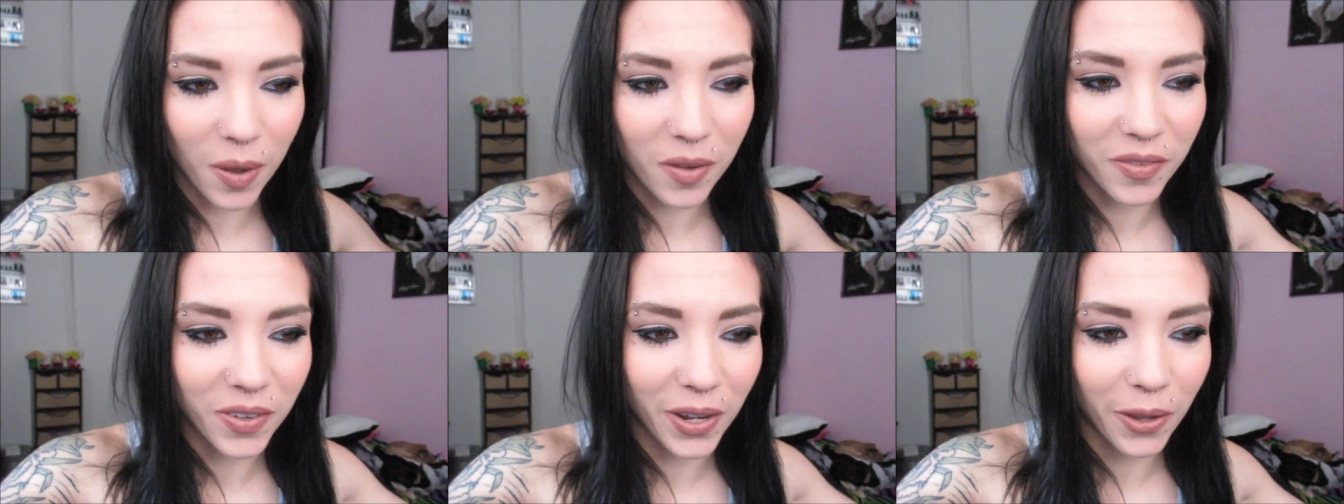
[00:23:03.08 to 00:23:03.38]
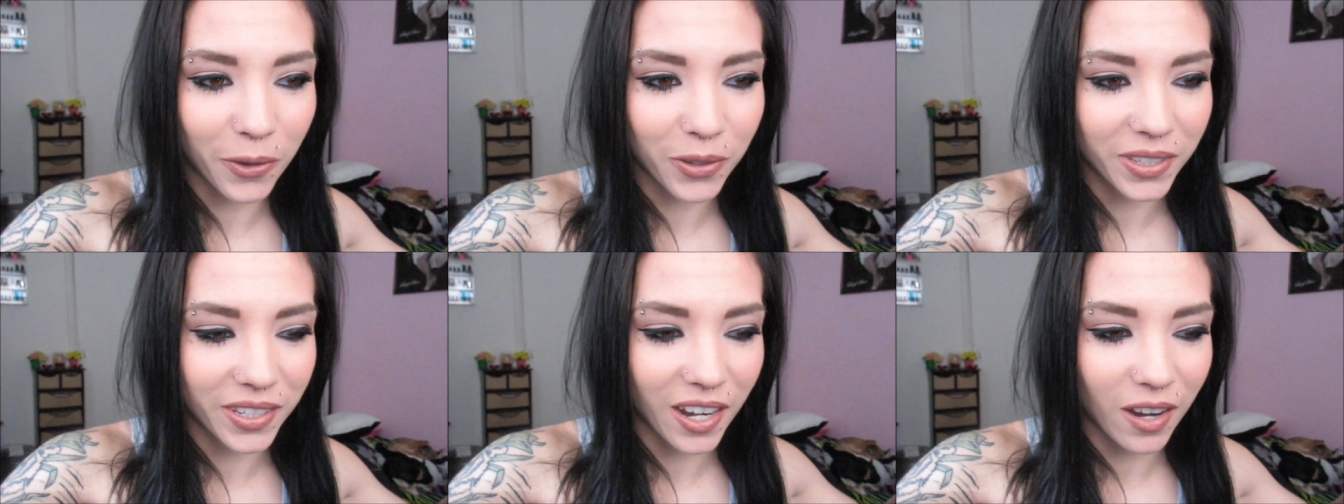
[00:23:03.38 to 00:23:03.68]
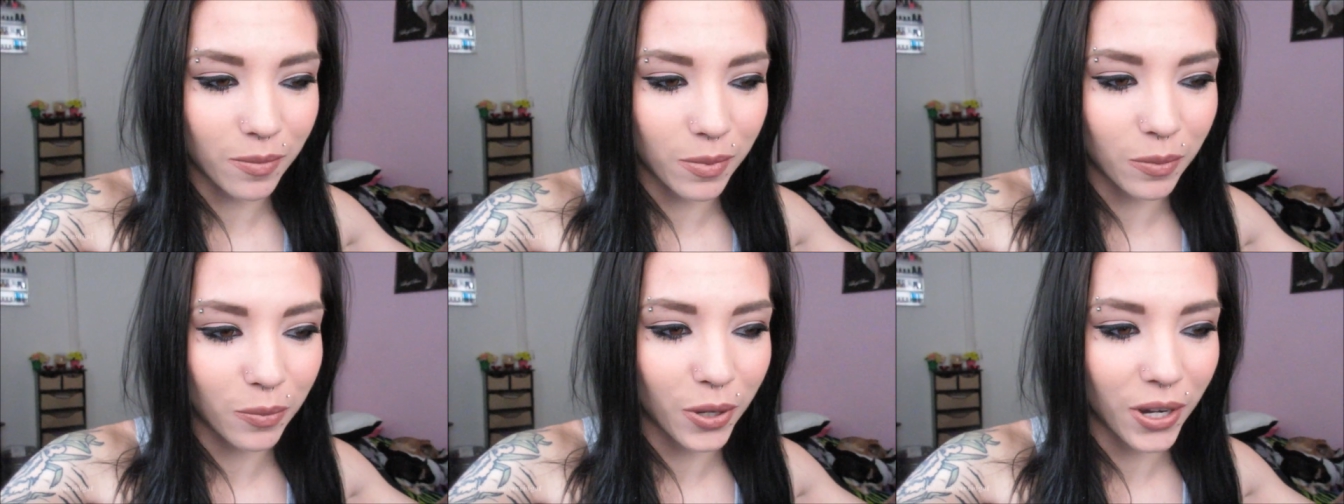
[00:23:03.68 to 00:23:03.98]
all my videos
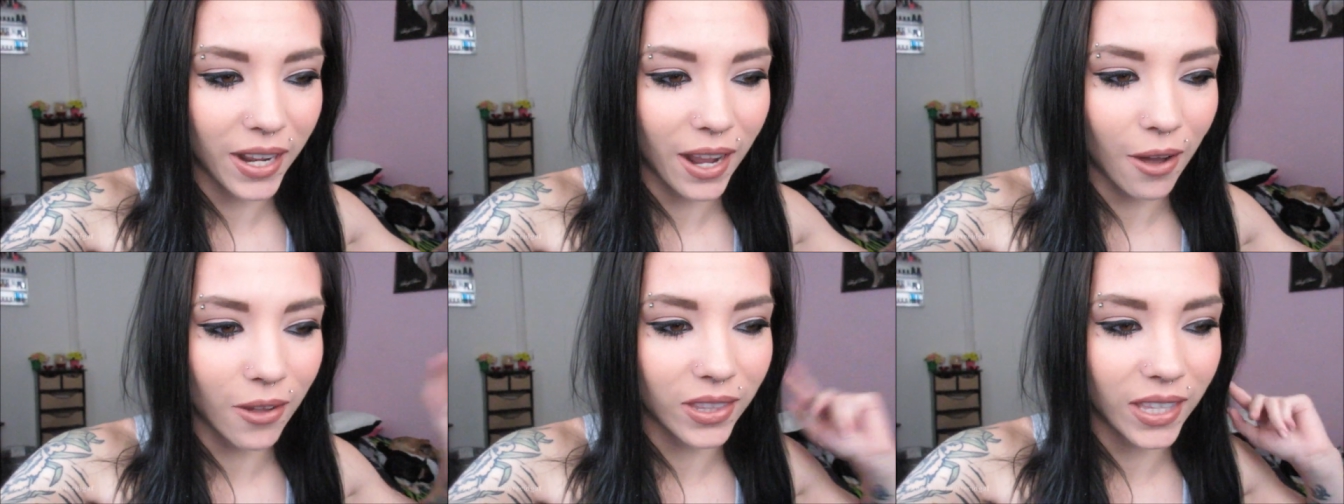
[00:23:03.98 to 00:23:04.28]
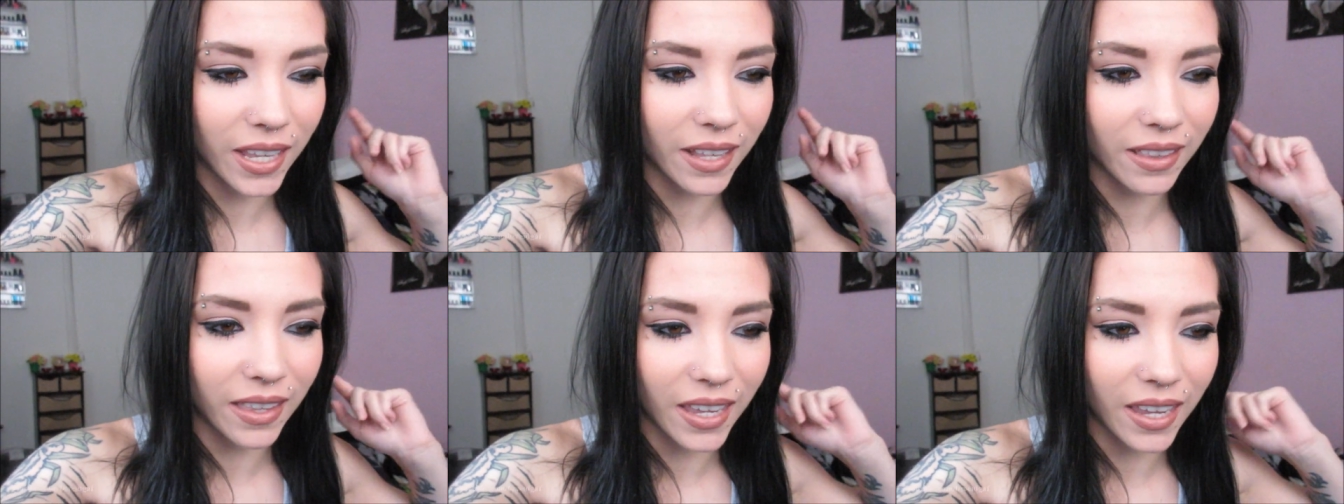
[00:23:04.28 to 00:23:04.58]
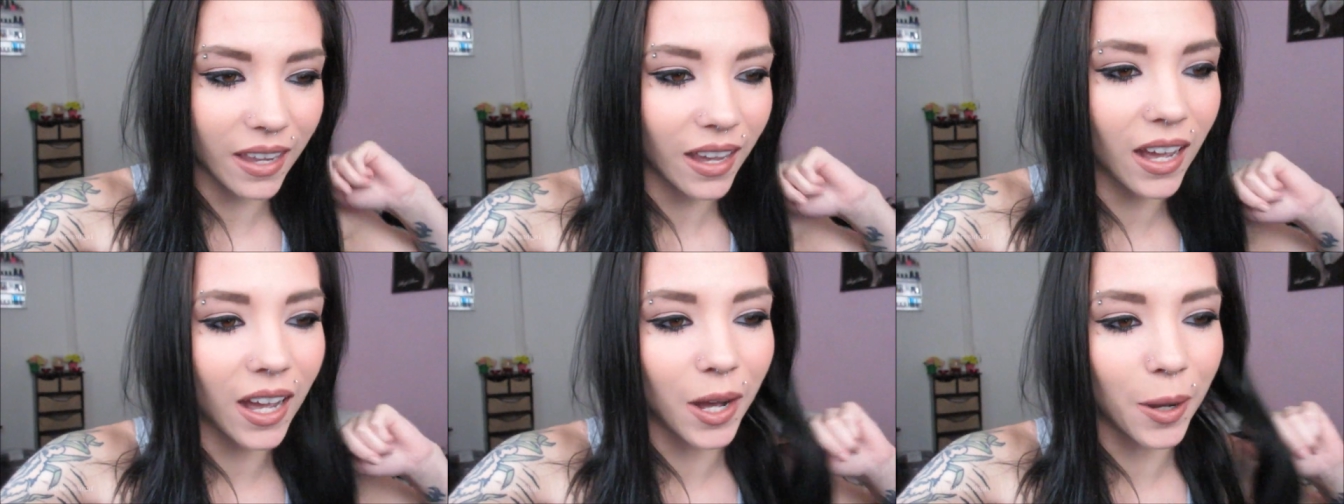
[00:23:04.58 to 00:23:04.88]
that I've been putting out lately.